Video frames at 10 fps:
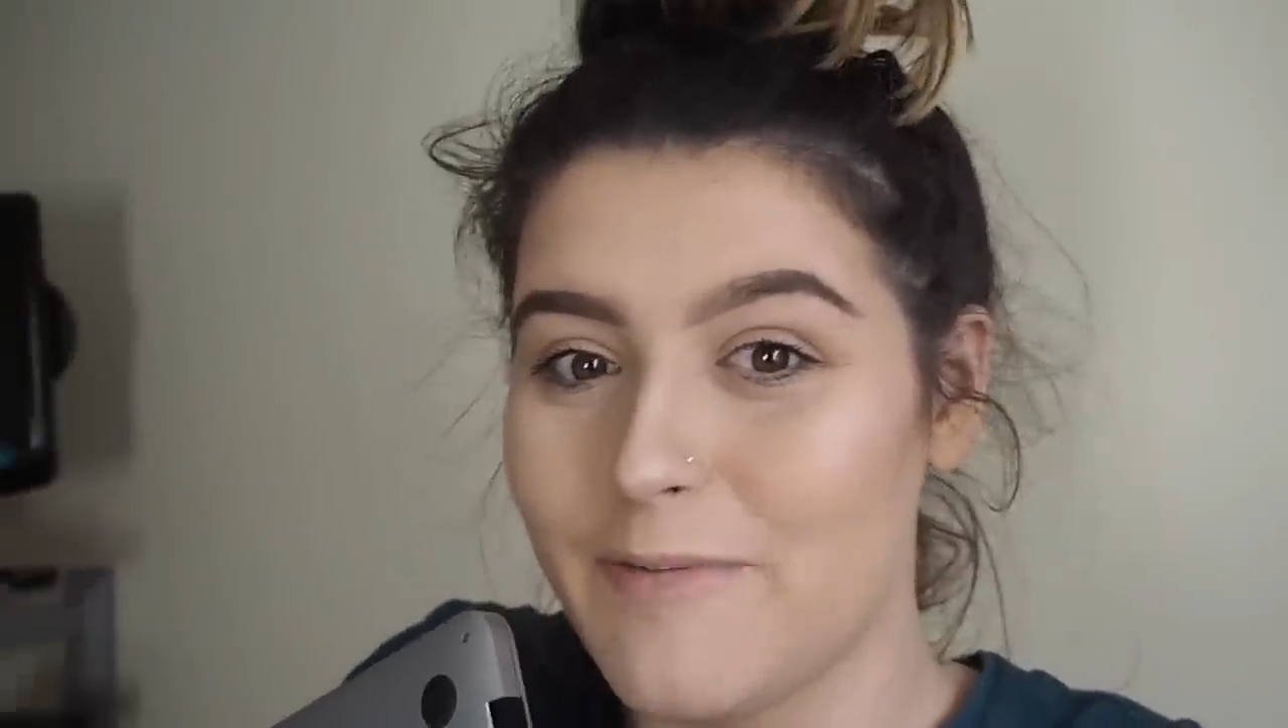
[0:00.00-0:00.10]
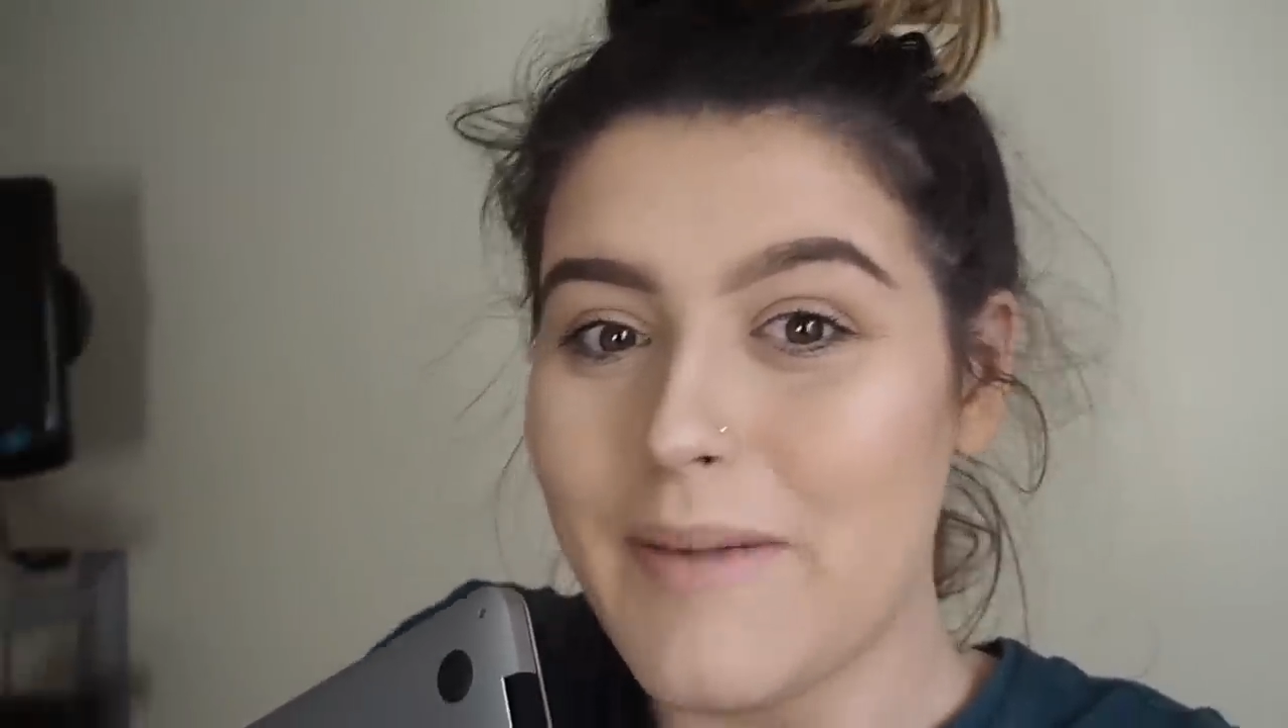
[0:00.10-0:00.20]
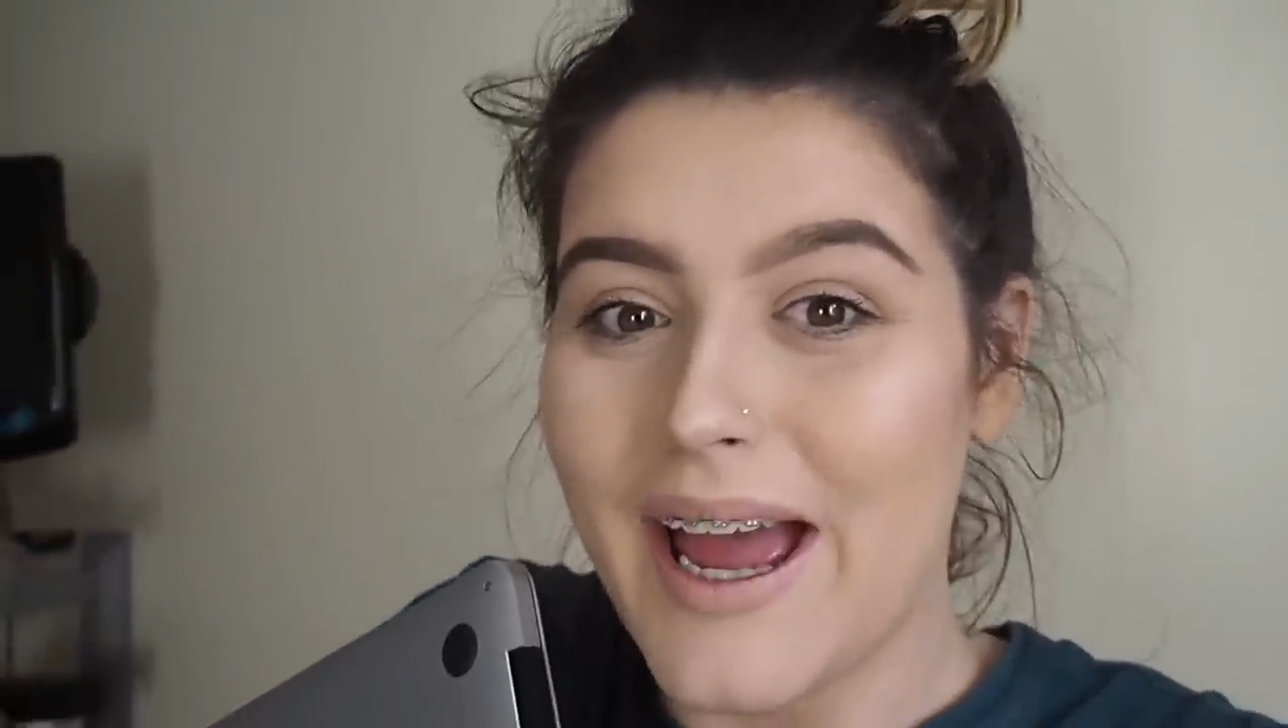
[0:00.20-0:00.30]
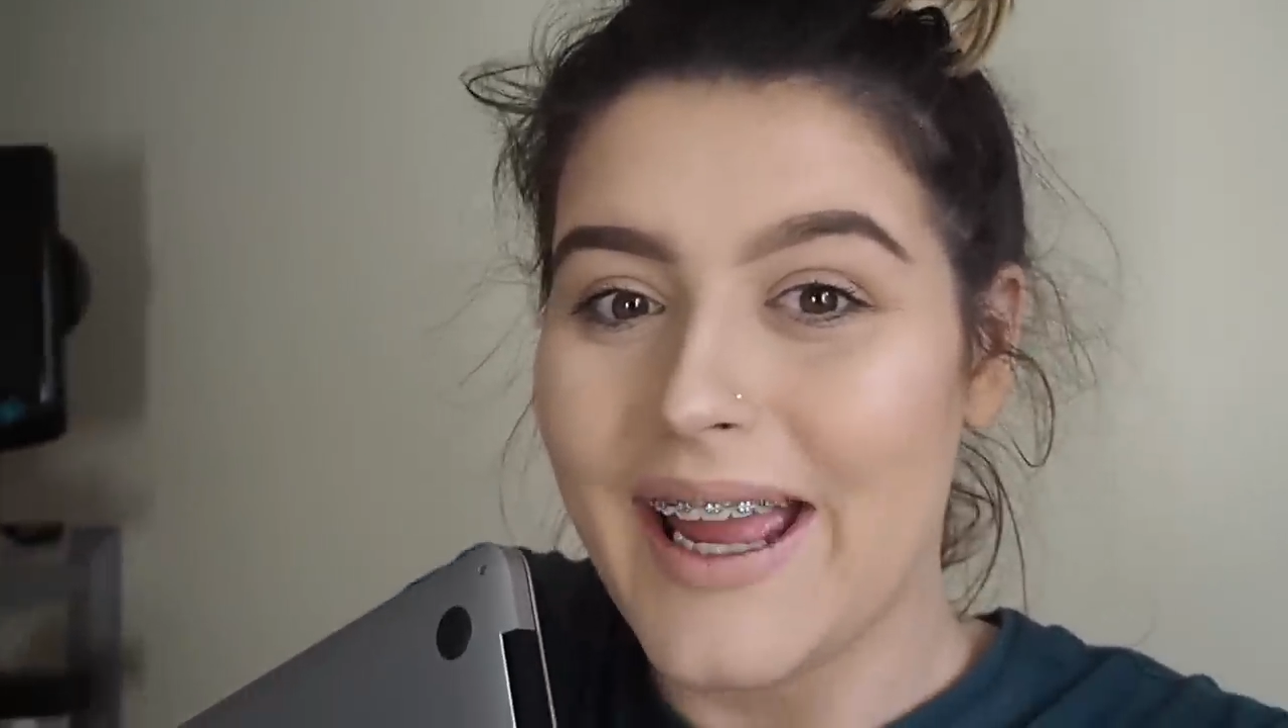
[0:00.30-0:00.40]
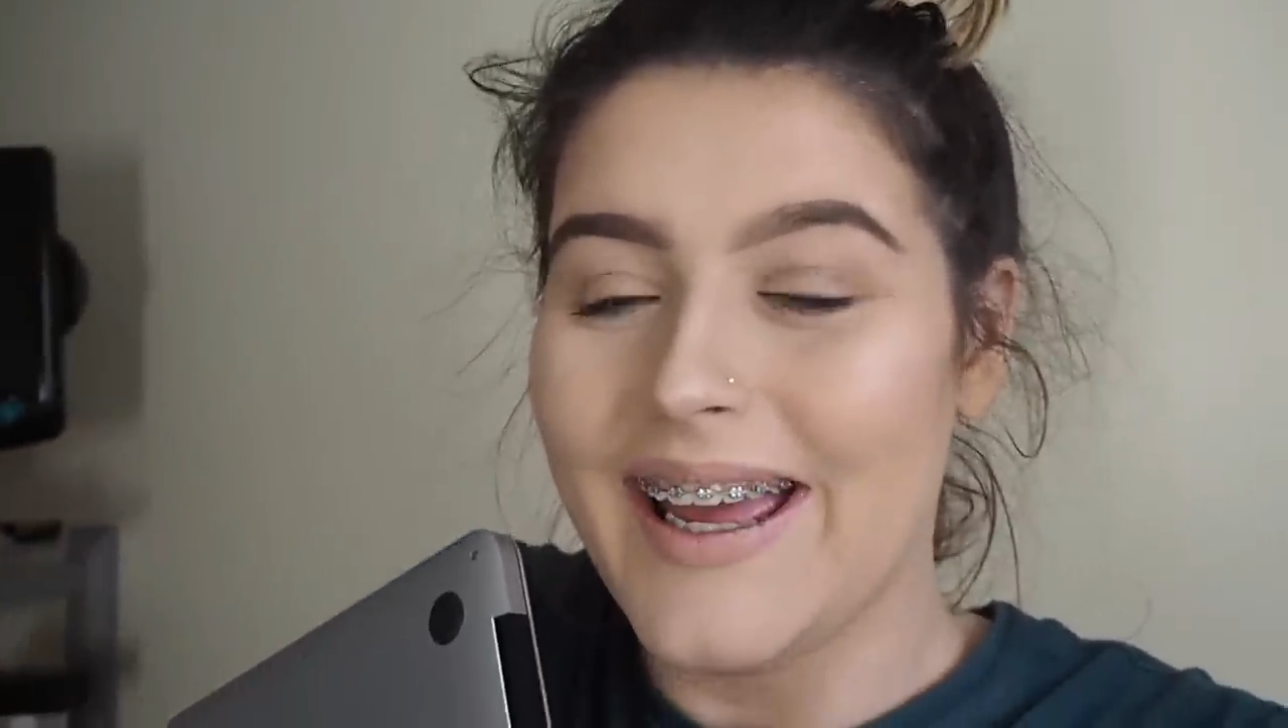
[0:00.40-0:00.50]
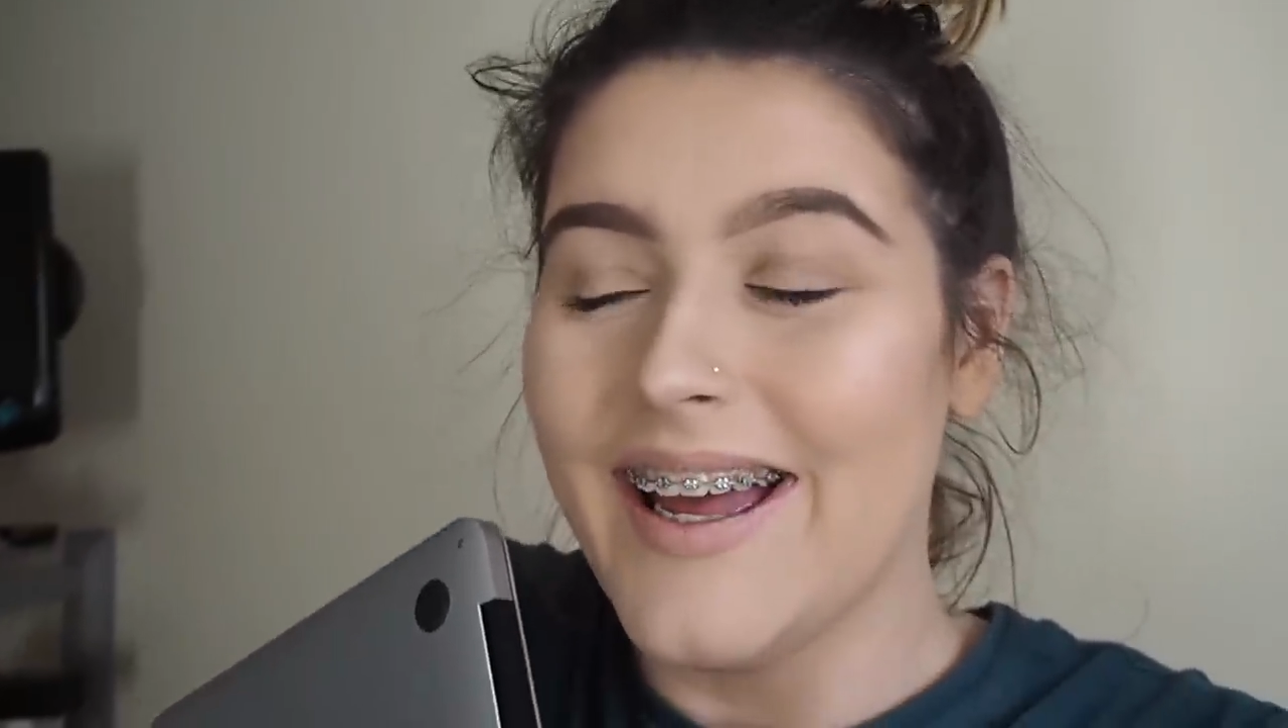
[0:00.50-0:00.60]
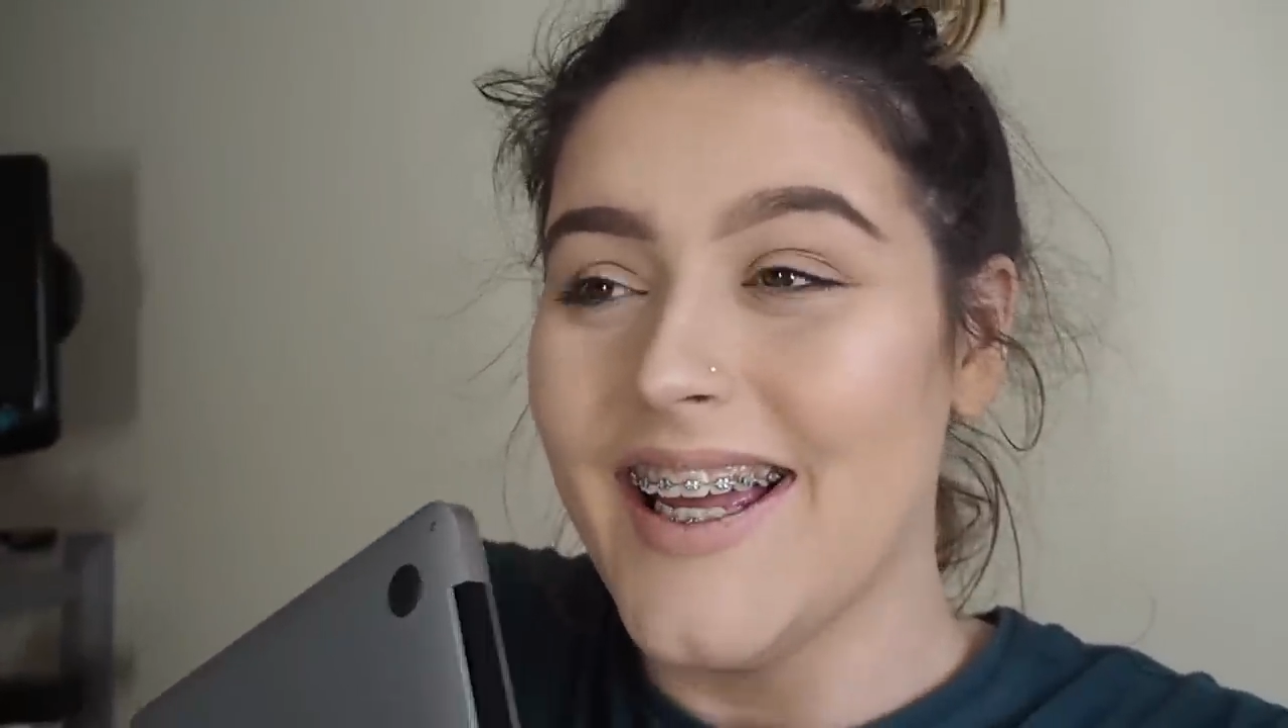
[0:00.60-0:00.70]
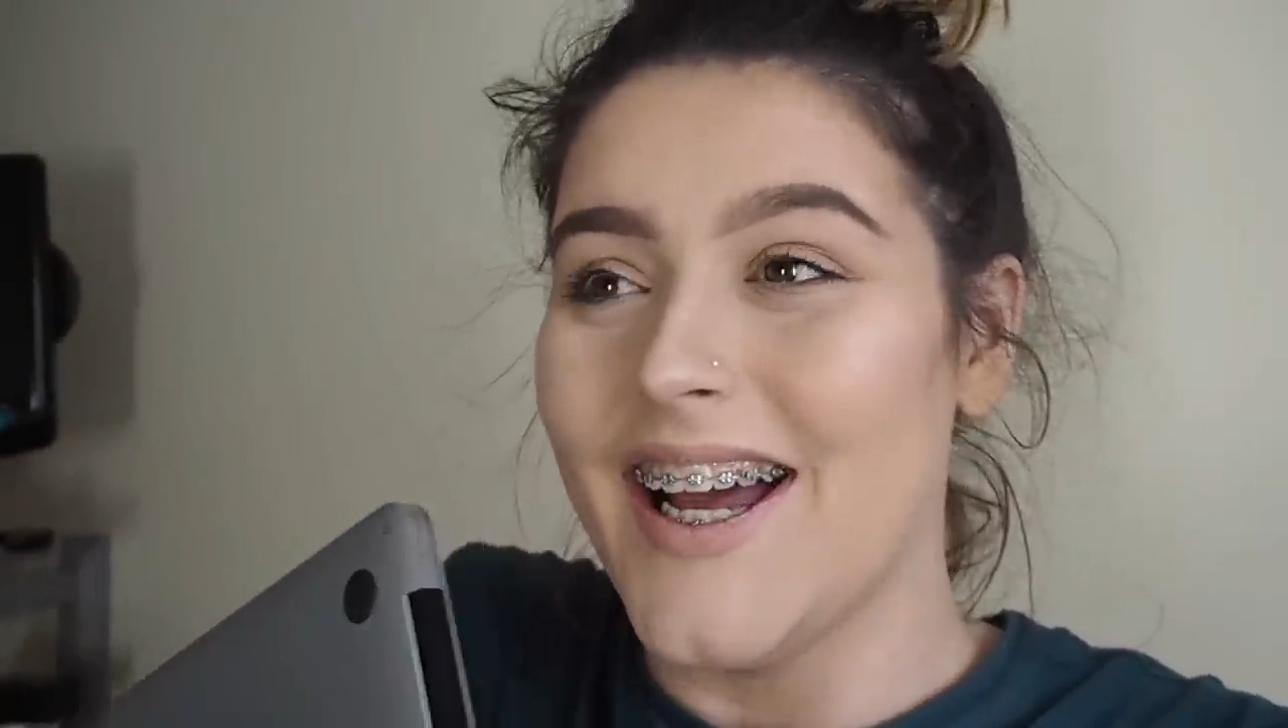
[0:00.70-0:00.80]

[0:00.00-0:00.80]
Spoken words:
of May.